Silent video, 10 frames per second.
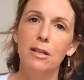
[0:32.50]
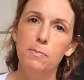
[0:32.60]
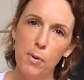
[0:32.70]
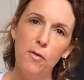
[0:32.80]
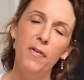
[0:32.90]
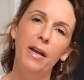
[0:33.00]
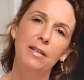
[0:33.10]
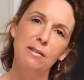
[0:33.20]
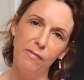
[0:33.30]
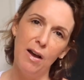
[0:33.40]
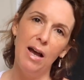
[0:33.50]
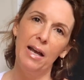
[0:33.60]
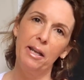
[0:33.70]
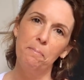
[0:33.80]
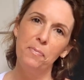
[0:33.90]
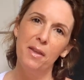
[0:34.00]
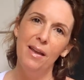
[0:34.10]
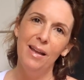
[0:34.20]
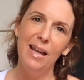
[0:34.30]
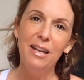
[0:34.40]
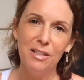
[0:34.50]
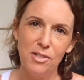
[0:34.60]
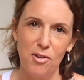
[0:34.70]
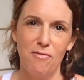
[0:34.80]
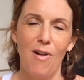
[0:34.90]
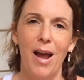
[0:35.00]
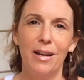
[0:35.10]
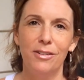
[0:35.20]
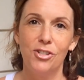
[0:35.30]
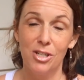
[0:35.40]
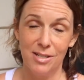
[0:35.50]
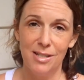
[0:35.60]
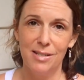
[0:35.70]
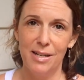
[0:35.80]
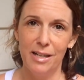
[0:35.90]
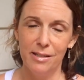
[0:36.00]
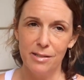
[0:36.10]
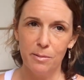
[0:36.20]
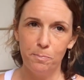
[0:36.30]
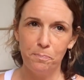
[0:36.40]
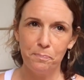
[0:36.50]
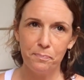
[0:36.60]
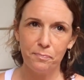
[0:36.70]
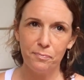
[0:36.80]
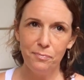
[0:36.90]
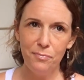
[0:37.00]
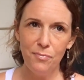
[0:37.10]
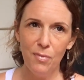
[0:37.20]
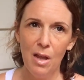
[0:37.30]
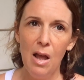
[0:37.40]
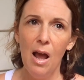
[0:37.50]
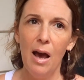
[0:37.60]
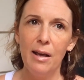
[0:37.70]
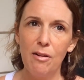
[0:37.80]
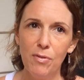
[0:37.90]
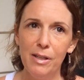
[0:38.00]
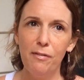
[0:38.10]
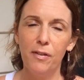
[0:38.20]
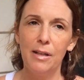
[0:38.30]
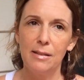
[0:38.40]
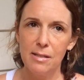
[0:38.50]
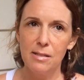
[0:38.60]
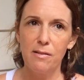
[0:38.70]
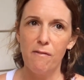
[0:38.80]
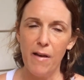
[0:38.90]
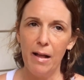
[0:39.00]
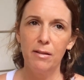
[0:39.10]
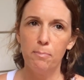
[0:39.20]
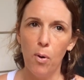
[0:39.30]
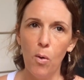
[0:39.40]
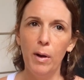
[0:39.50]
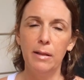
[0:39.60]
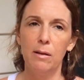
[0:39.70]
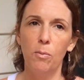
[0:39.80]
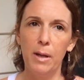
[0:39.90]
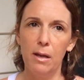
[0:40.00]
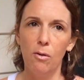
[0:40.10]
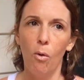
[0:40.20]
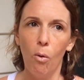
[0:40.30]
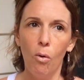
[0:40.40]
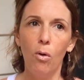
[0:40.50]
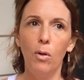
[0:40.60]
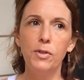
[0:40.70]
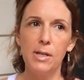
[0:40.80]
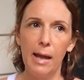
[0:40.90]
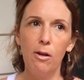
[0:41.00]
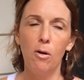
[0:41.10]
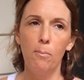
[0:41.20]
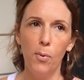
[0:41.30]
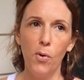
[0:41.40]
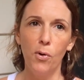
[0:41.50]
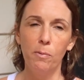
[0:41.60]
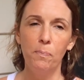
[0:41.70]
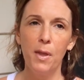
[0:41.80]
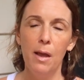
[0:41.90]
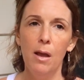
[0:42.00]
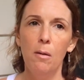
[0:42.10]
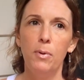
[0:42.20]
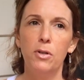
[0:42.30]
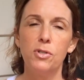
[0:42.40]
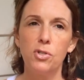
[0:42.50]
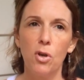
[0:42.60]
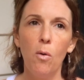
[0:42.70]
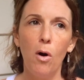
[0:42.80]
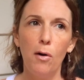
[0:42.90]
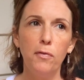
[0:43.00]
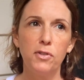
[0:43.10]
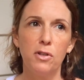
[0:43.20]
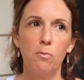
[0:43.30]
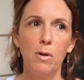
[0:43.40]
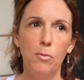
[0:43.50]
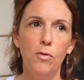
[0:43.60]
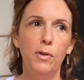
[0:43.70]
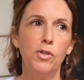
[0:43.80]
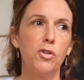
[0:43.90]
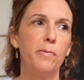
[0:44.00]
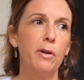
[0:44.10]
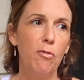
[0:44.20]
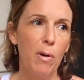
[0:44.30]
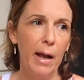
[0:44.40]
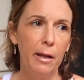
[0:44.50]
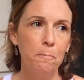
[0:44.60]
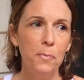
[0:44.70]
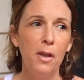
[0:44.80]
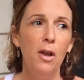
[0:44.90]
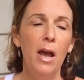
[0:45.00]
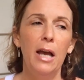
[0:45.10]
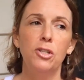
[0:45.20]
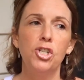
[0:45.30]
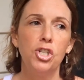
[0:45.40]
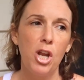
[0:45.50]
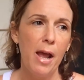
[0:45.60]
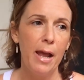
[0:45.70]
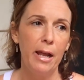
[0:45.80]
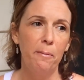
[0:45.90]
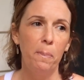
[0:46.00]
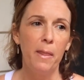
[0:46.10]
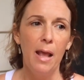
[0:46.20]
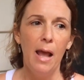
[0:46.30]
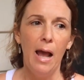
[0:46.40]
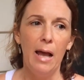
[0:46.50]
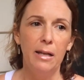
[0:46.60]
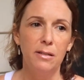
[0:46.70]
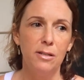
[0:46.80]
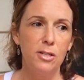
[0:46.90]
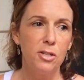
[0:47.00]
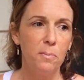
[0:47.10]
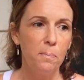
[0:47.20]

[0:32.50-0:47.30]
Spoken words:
is perfect and divine in its own right, just as it is. And I really feel like this is a valid point that we can all take on board, because so often we move into regret and shame and